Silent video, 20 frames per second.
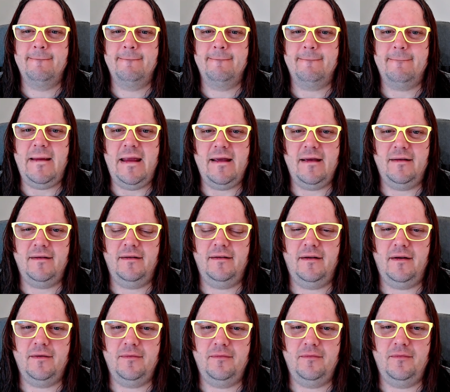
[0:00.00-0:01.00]
yeah,
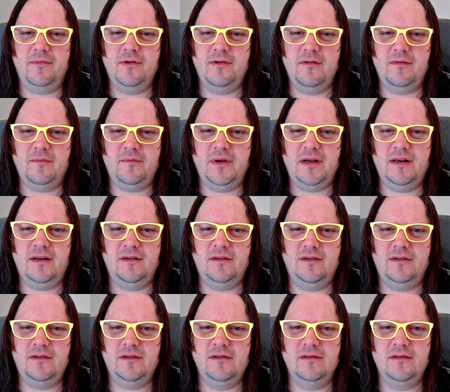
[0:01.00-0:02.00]
I wouldn't be.
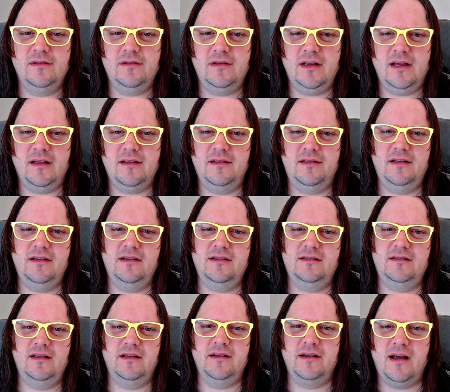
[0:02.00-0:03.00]
The other thing
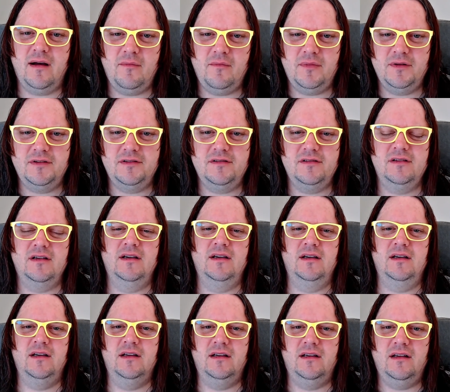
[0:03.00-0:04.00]
is the numbers.
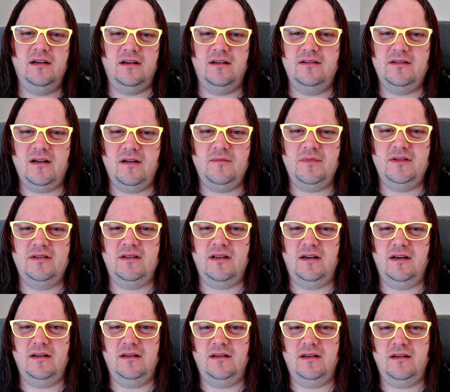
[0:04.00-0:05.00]
Don't be
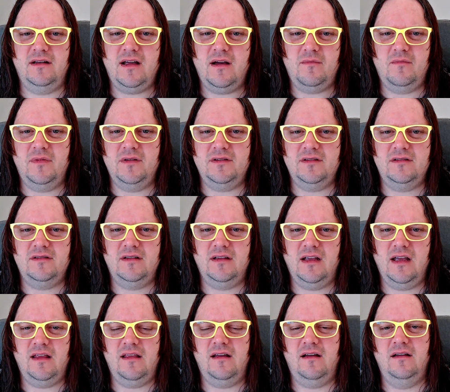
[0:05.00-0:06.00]
studying the numbers
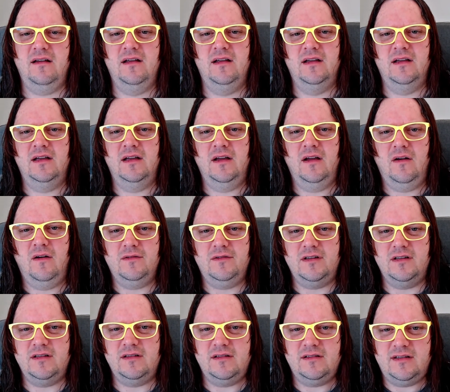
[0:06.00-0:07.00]
together.
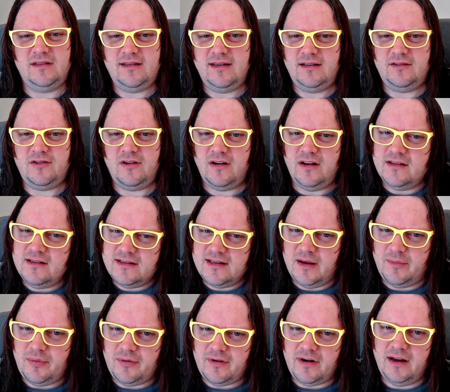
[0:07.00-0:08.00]
Just try and
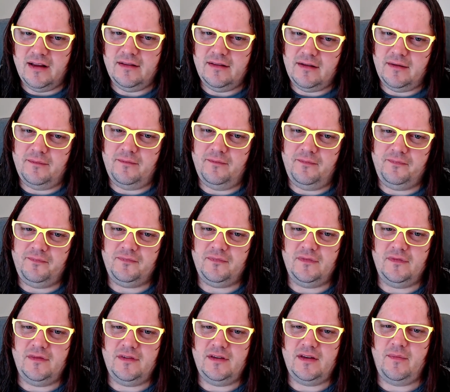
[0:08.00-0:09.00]
separate
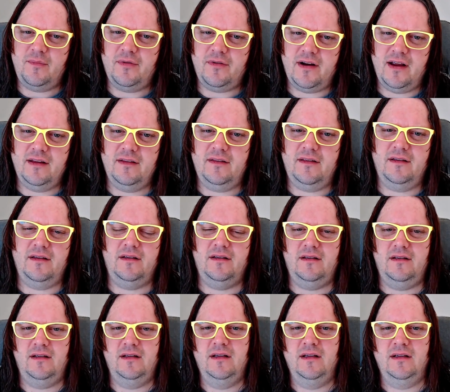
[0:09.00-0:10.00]
them, separate
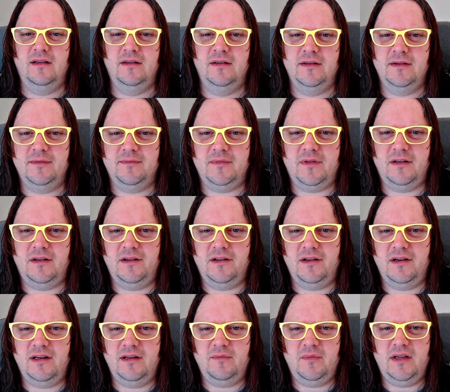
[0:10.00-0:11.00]
the
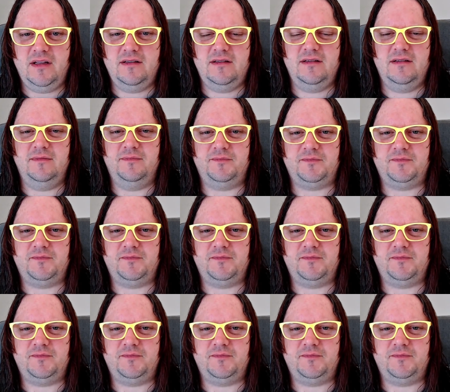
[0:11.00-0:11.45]
learning bits,